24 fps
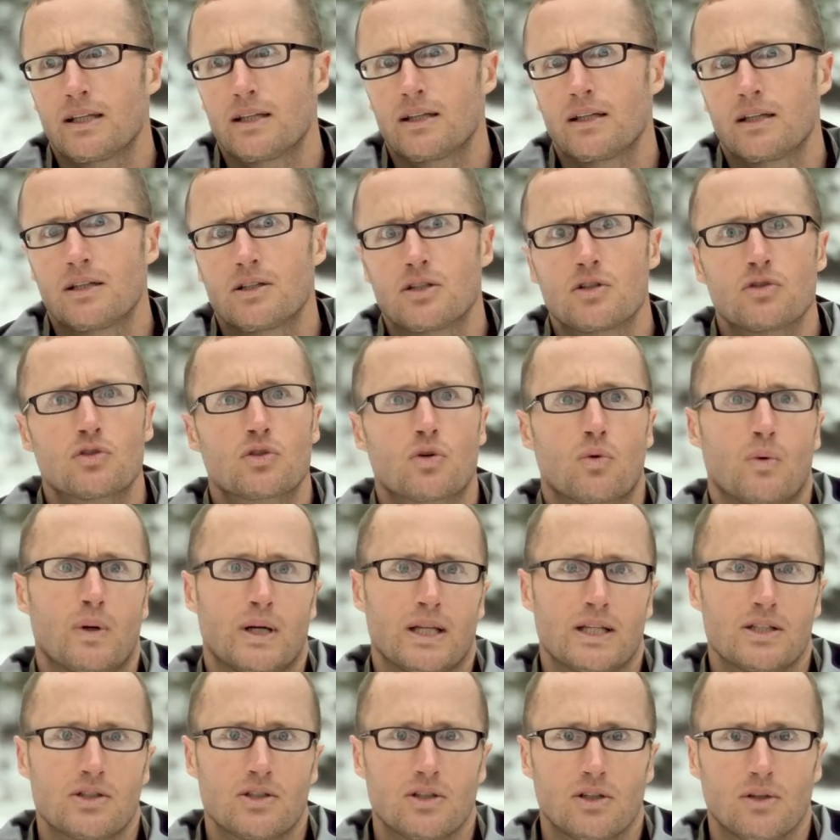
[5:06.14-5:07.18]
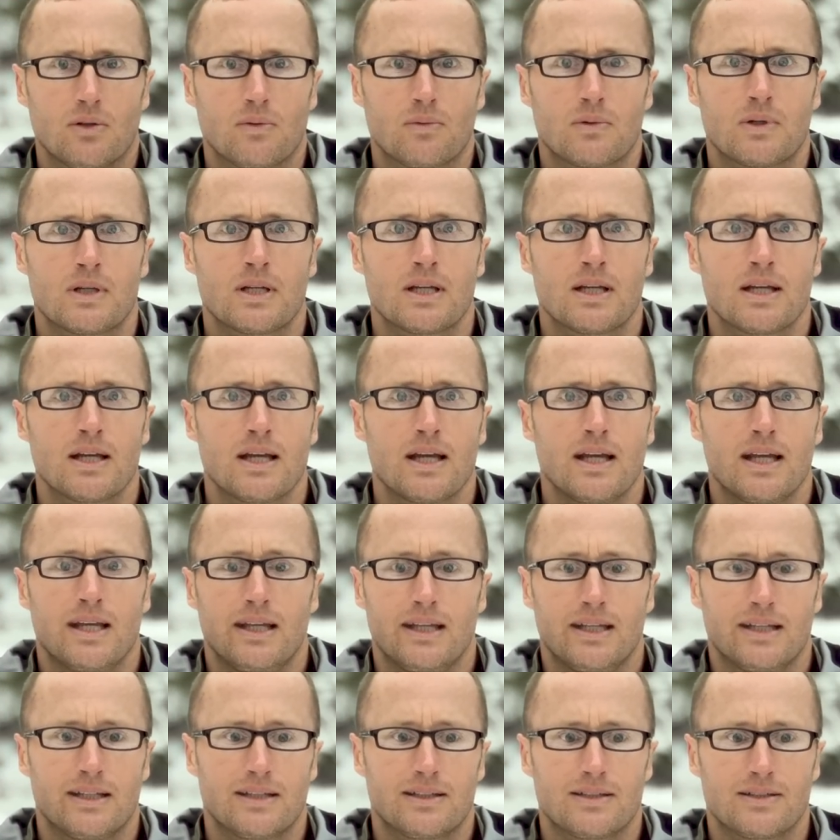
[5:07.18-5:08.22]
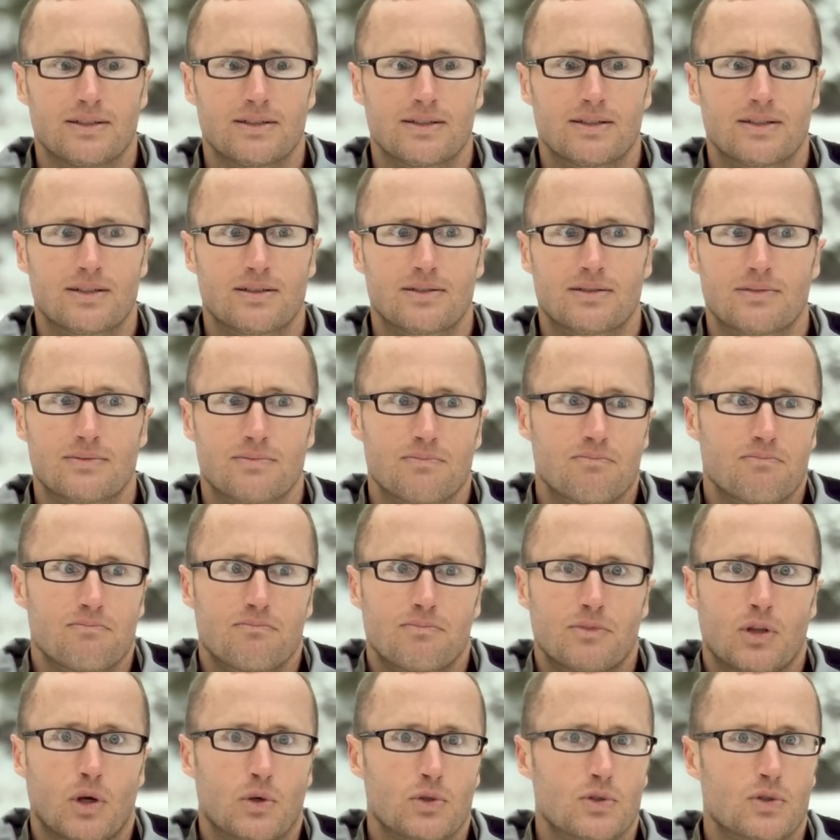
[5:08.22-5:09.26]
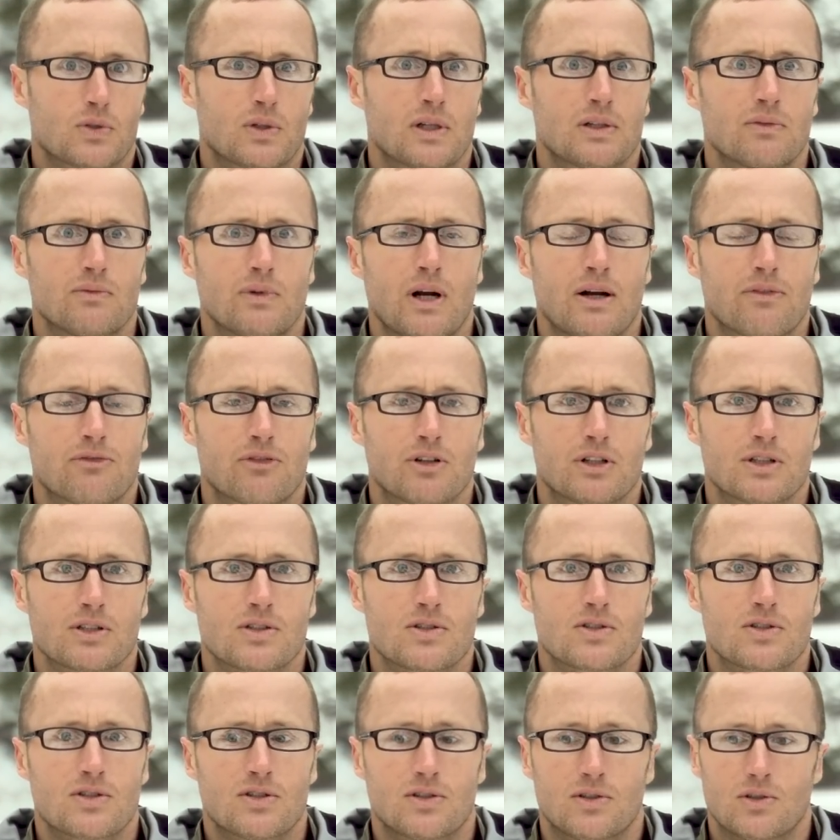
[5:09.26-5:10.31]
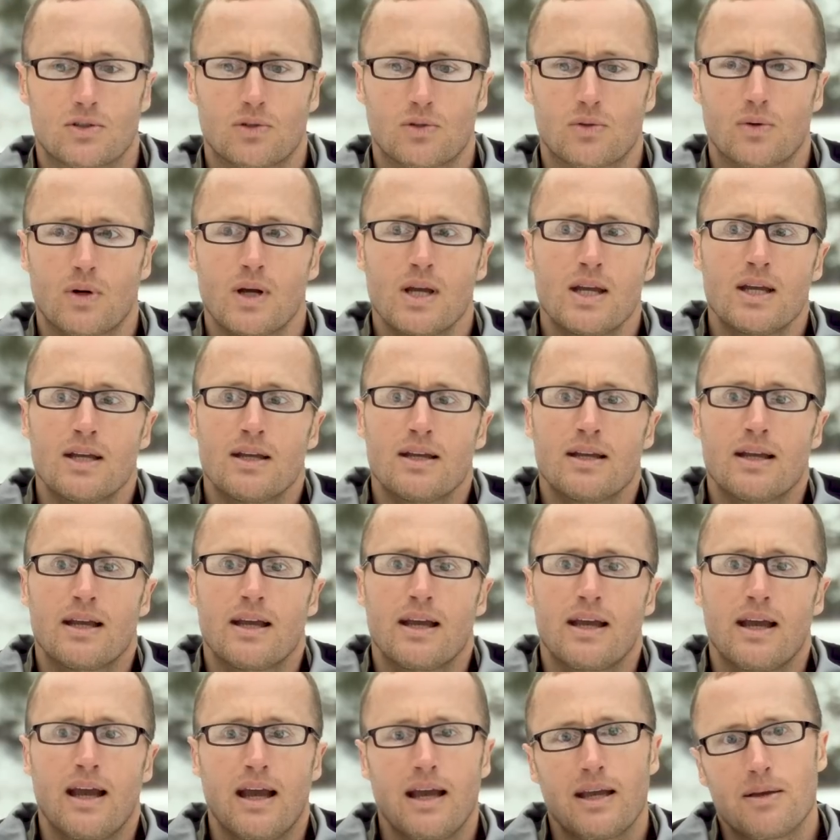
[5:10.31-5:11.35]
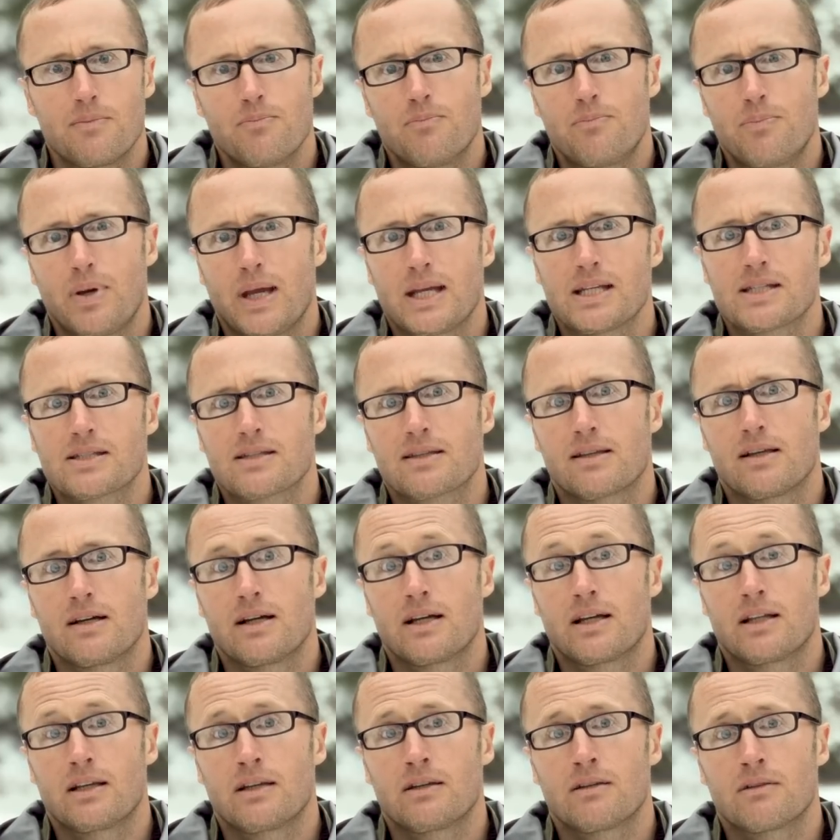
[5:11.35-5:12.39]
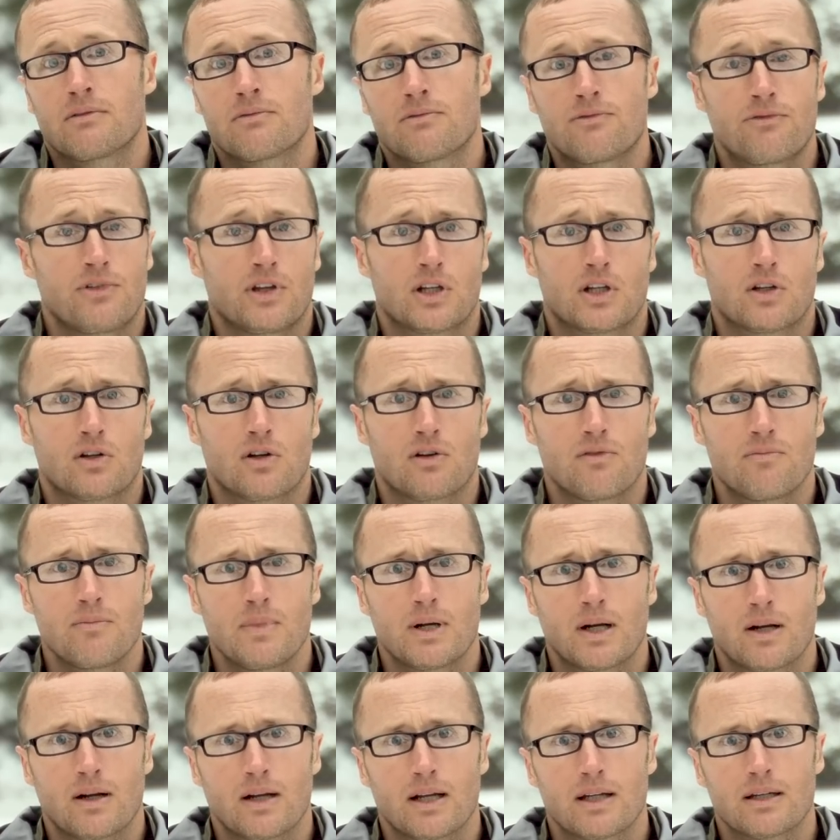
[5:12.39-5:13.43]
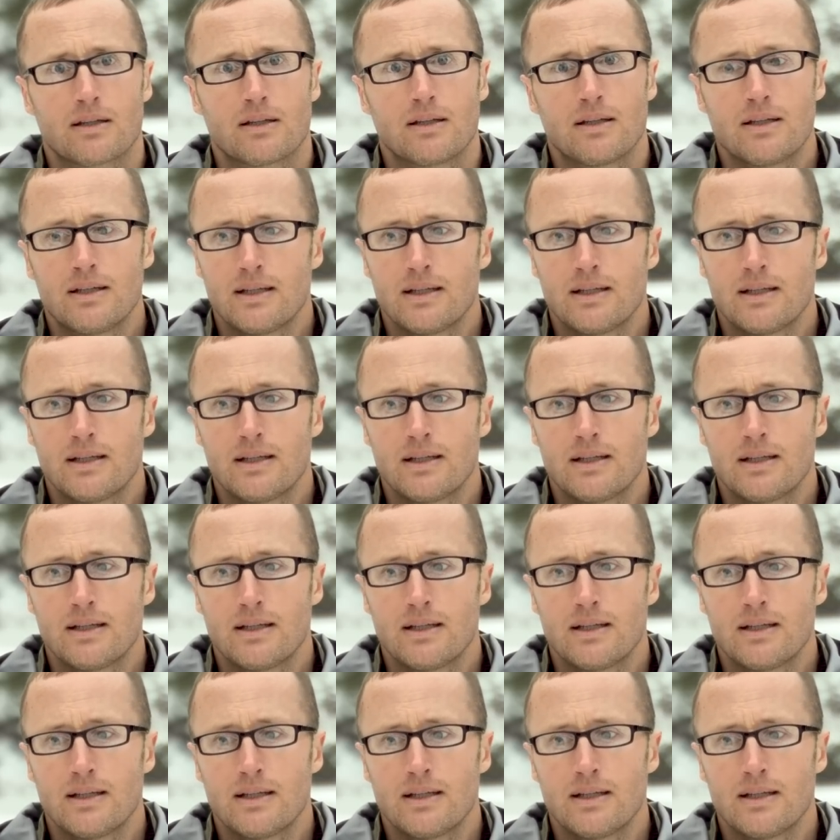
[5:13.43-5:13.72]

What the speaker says: and U22. And Those are in reference to a baseline figure of merit.